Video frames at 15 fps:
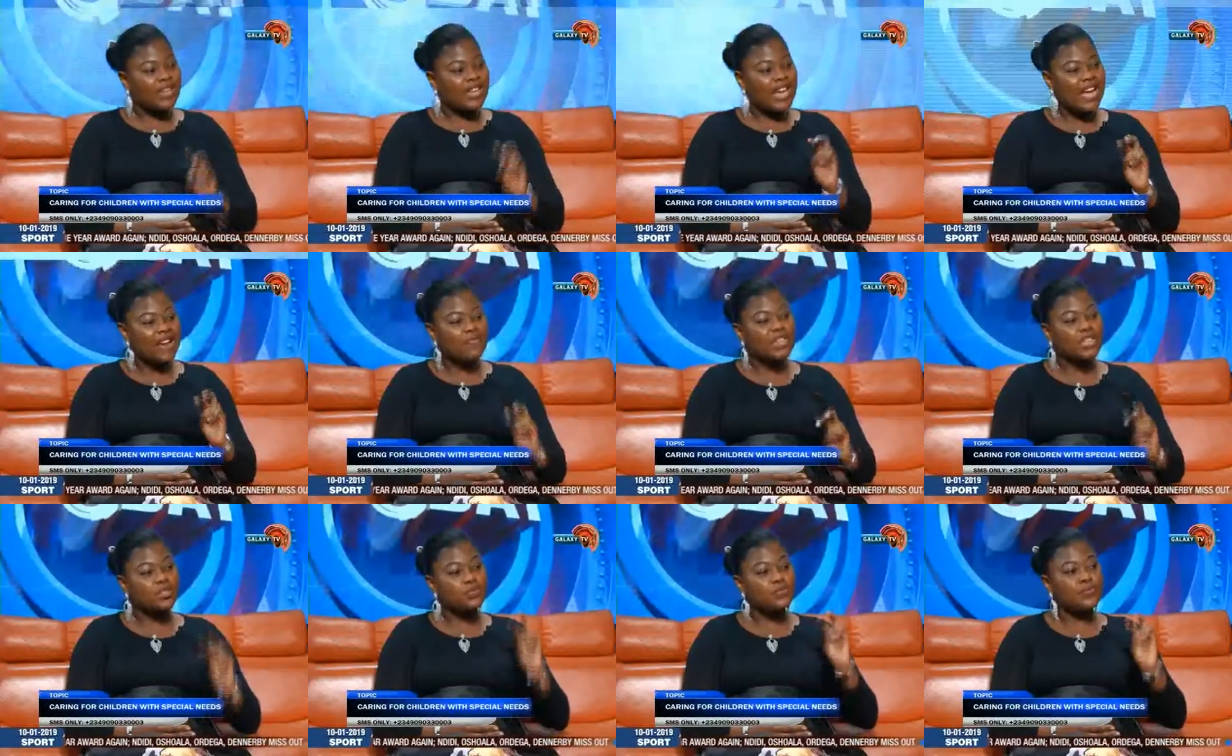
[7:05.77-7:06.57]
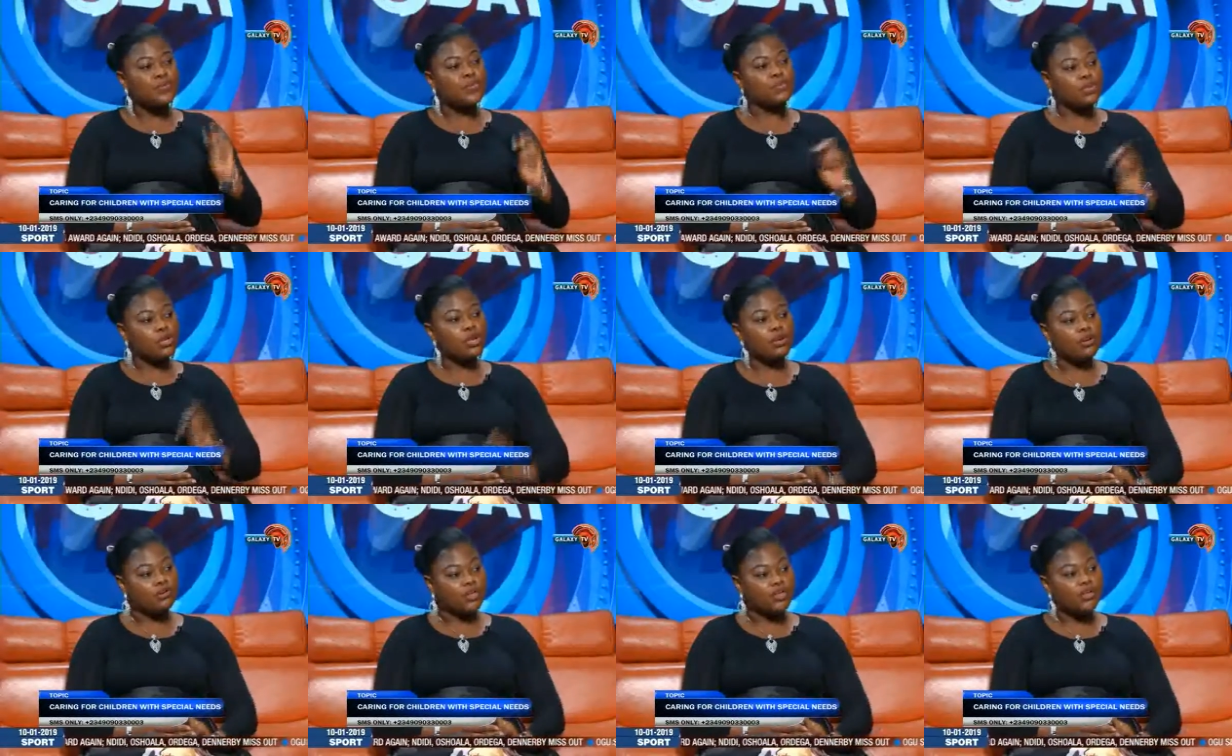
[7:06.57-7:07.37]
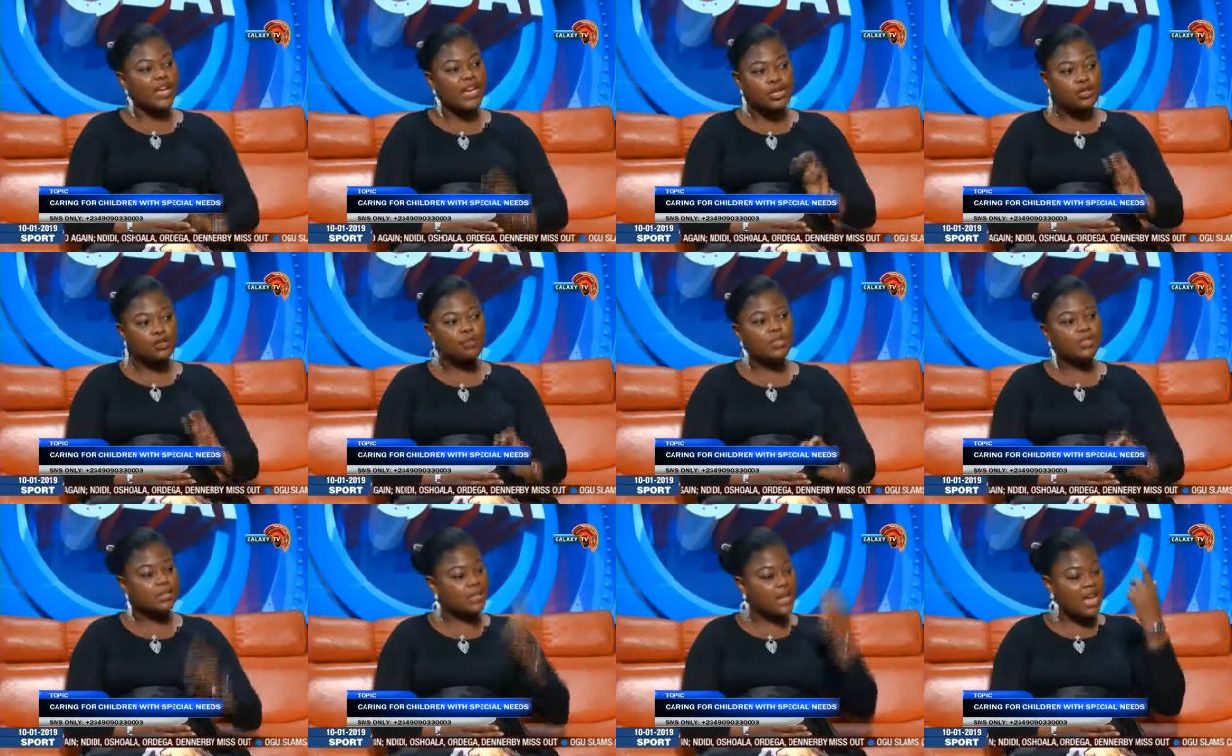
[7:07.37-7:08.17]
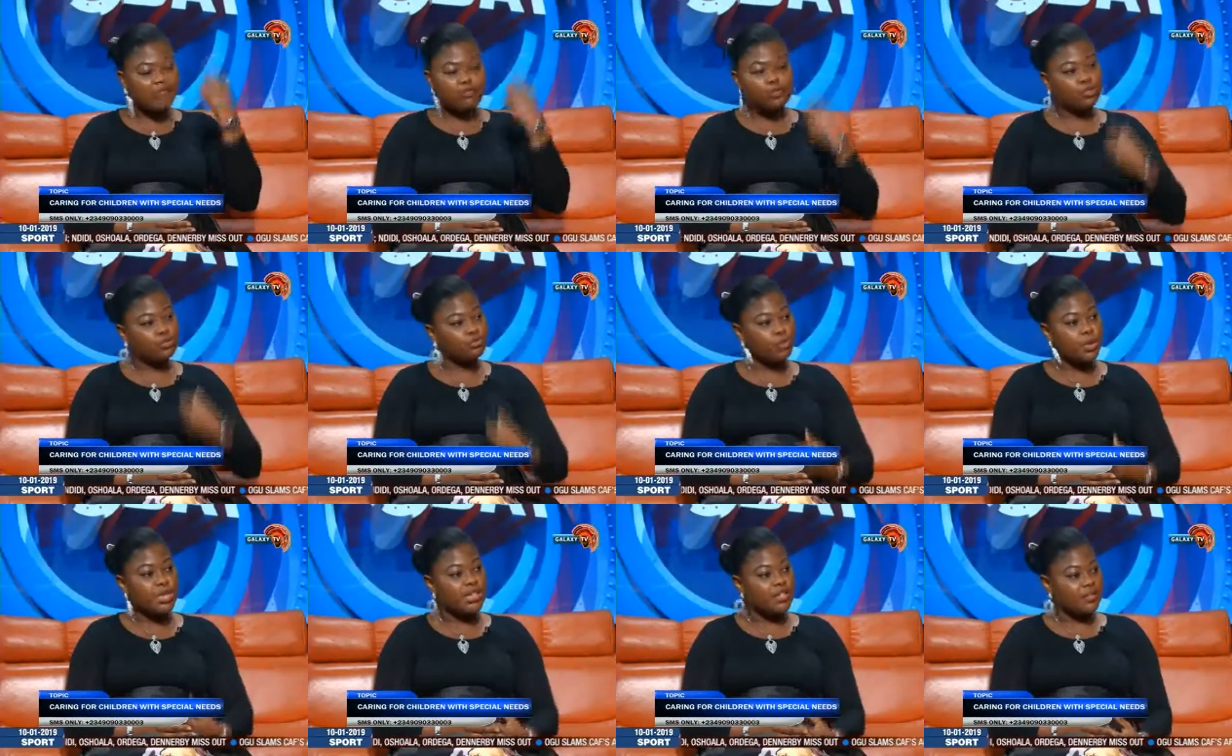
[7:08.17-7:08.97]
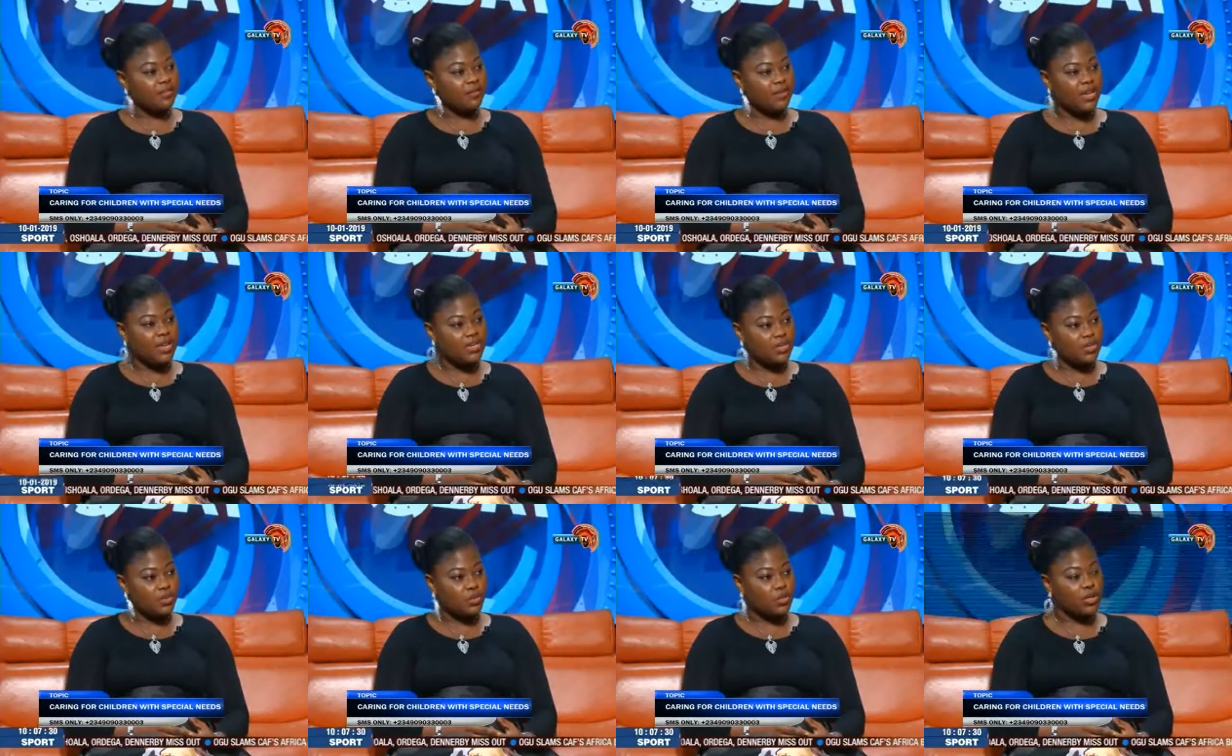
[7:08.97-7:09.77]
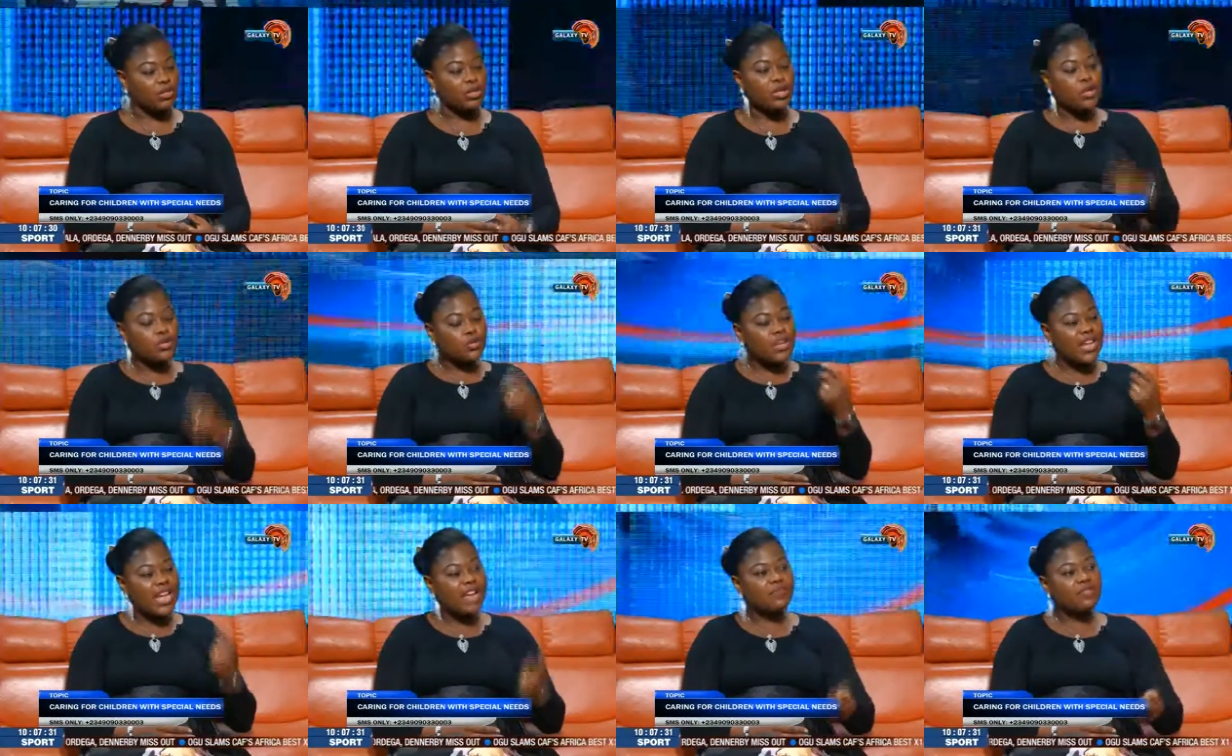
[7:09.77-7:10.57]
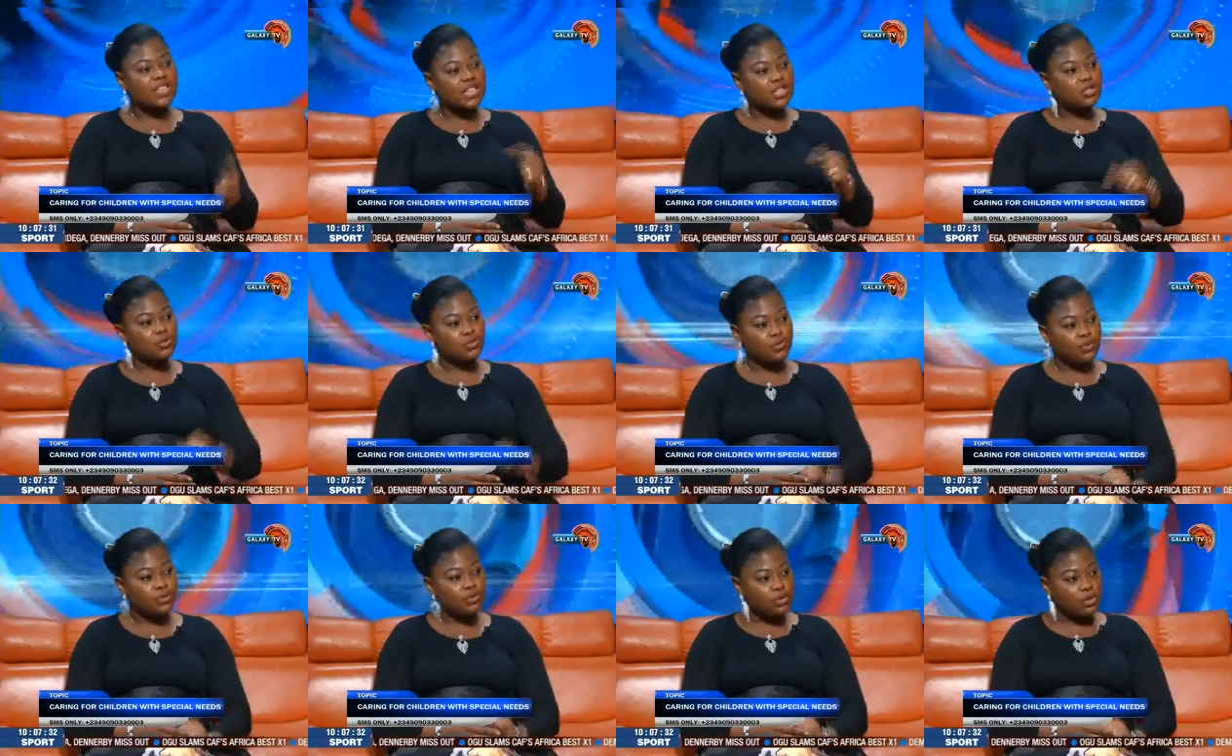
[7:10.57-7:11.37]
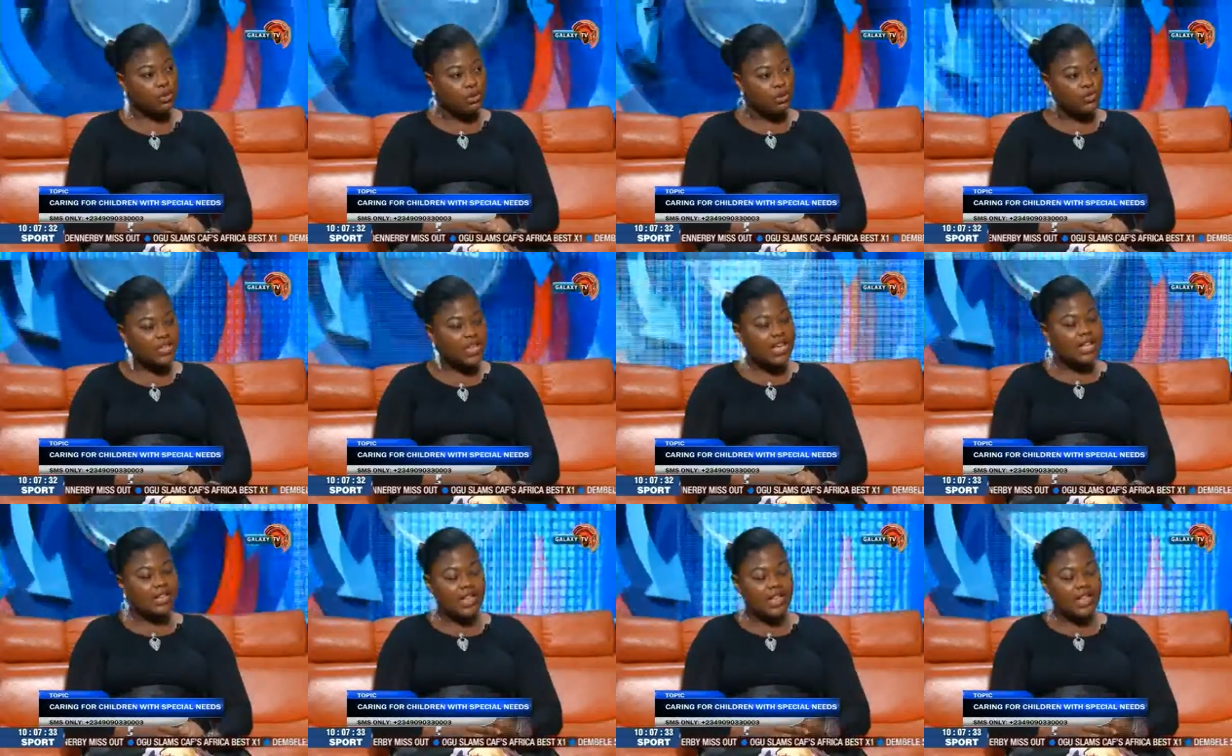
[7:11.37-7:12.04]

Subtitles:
They have need to feel loved. They are humans. They have blood running in their veins as well. So they have need to feel loved.